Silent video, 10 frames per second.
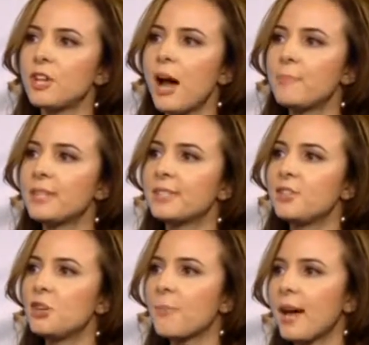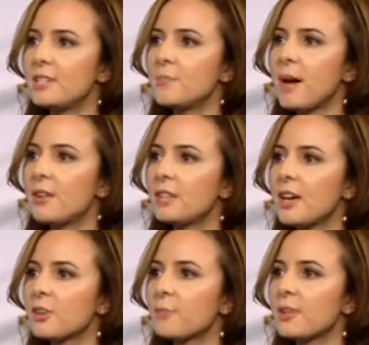topics in your mind about the
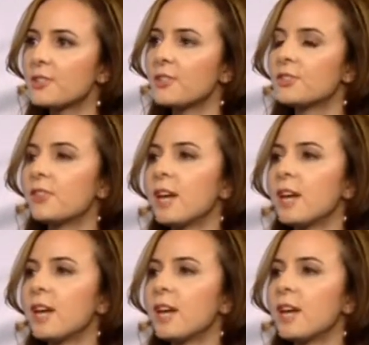other other person so